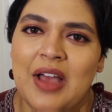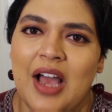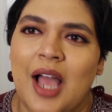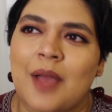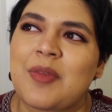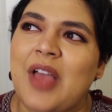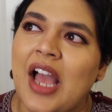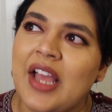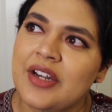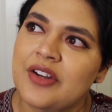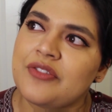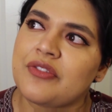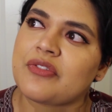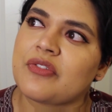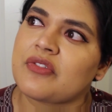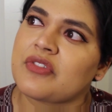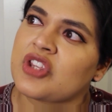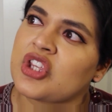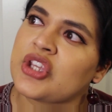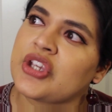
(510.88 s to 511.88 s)
I'm kind
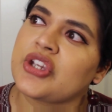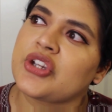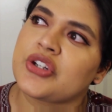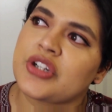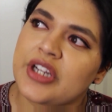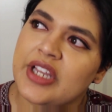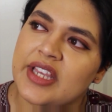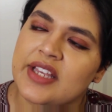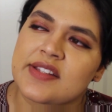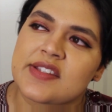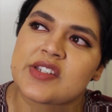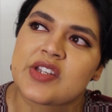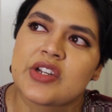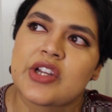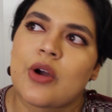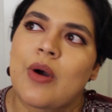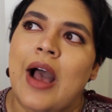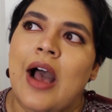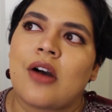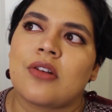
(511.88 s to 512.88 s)
of curious to
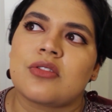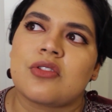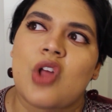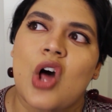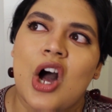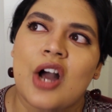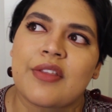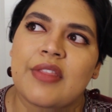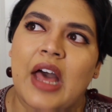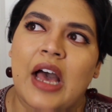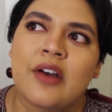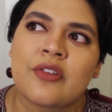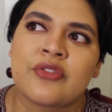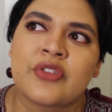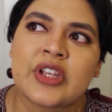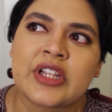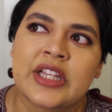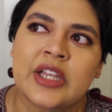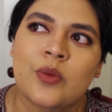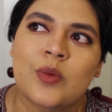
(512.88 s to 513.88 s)
know how long that
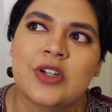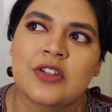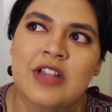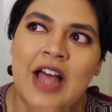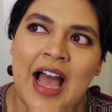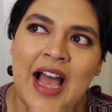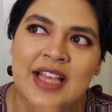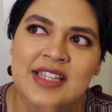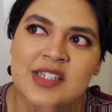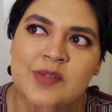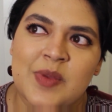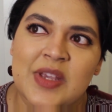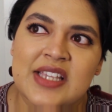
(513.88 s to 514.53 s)
feeling will last,